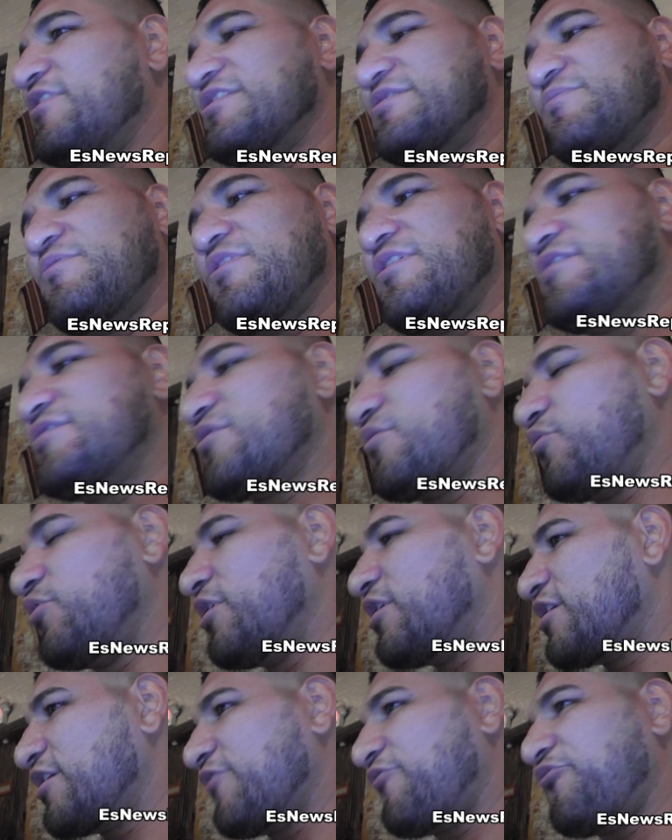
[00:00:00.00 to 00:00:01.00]
He's, he's a
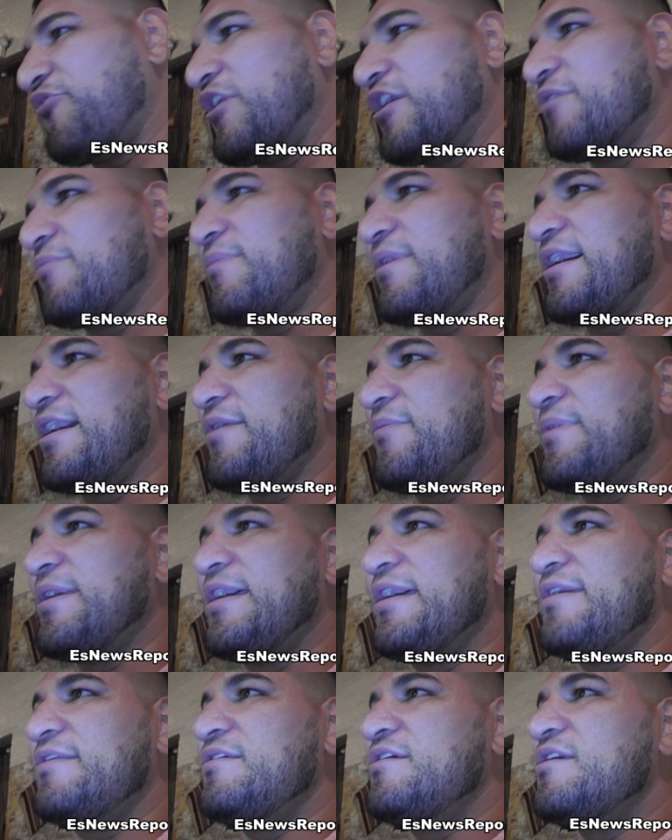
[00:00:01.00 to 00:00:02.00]
real good friend of mine,
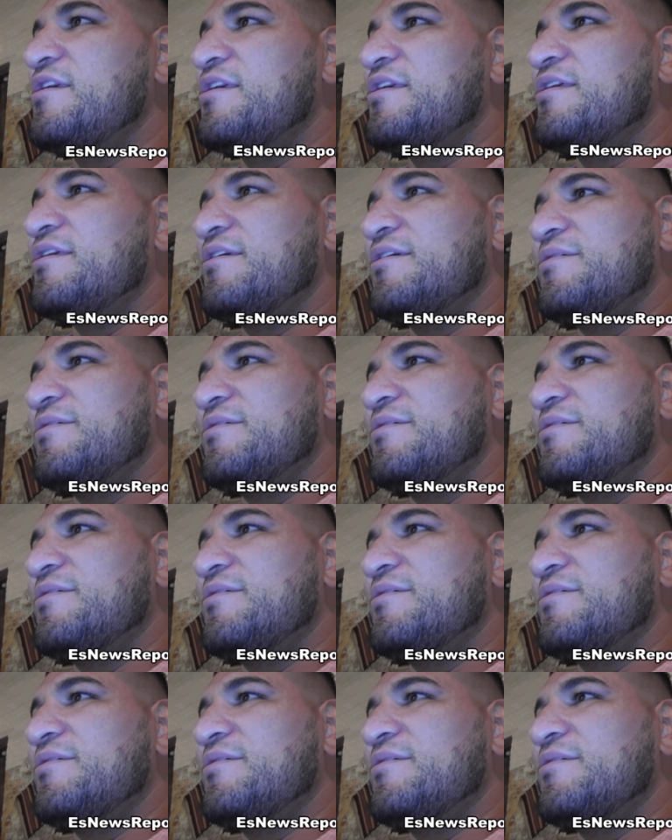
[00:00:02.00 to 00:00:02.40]
man.